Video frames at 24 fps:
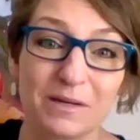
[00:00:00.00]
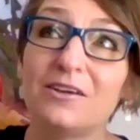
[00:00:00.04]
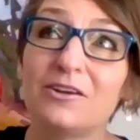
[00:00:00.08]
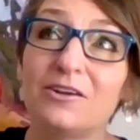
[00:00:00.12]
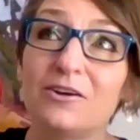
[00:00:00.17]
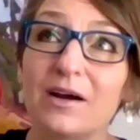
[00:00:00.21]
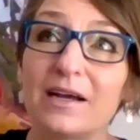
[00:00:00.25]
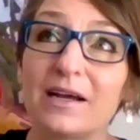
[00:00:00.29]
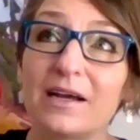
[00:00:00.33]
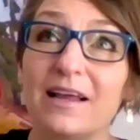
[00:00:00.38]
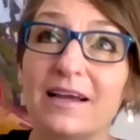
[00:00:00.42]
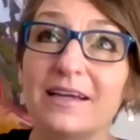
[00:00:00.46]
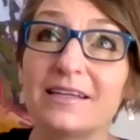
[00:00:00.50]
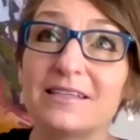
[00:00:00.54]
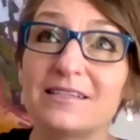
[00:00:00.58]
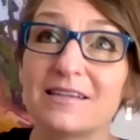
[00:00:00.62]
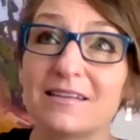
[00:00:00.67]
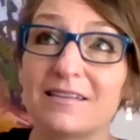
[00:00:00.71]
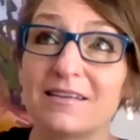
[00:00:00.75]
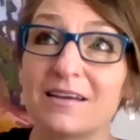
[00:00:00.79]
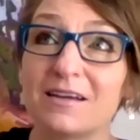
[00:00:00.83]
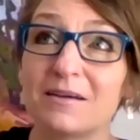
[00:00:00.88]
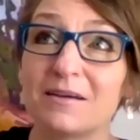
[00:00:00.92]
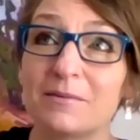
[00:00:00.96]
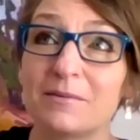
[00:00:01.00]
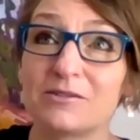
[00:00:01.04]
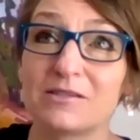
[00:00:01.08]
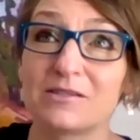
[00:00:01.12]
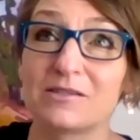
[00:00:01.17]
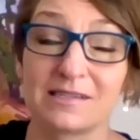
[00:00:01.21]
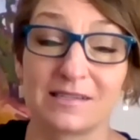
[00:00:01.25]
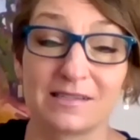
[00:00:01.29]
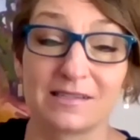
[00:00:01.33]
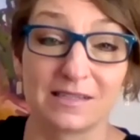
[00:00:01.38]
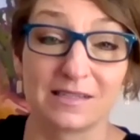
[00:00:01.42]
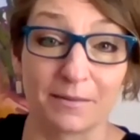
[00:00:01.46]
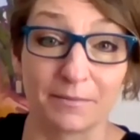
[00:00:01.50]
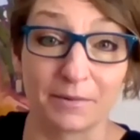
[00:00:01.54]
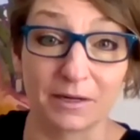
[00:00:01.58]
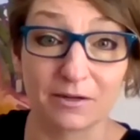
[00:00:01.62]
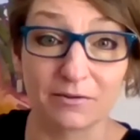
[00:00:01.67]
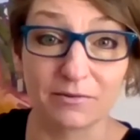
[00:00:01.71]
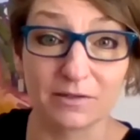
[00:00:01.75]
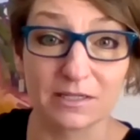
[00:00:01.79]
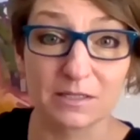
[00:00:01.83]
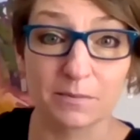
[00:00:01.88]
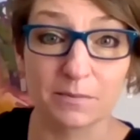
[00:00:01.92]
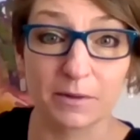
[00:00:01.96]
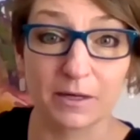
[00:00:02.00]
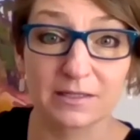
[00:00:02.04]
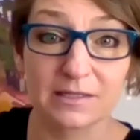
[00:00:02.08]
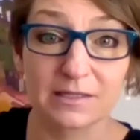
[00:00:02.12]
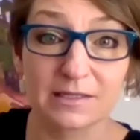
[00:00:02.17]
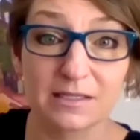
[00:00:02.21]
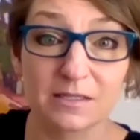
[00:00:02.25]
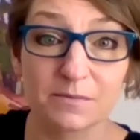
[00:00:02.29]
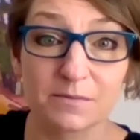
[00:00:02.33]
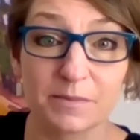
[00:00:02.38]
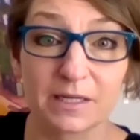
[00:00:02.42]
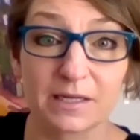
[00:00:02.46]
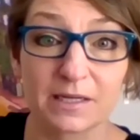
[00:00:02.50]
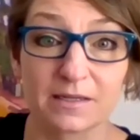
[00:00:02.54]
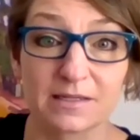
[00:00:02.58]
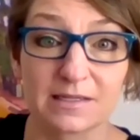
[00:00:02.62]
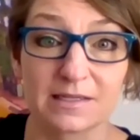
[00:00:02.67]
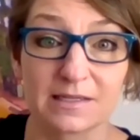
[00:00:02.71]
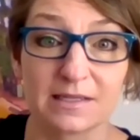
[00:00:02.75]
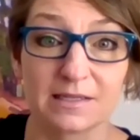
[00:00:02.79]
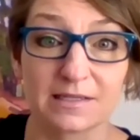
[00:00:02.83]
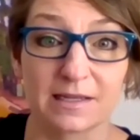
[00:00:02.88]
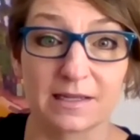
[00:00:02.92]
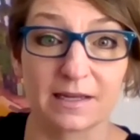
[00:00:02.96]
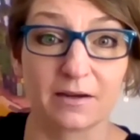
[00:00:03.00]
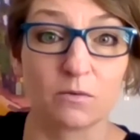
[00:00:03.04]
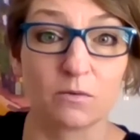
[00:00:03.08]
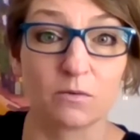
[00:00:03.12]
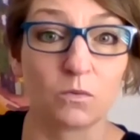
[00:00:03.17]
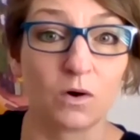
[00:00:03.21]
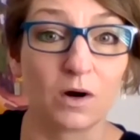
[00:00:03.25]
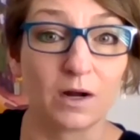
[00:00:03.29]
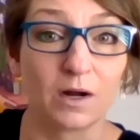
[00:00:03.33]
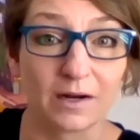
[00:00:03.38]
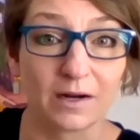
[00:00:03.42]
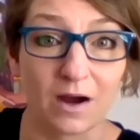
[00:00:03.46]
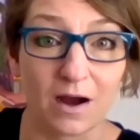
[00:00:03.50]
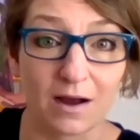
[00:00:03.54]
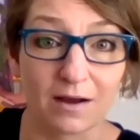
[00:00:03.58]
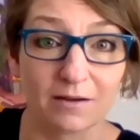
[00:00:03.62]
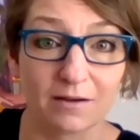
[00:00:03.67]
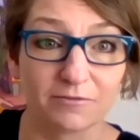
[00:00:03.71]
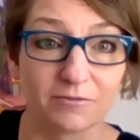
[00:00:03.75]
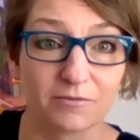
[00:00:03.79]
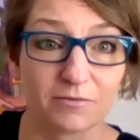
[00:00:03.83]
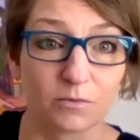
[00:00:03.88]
You know, I like to think about systemic responses because these like one-off,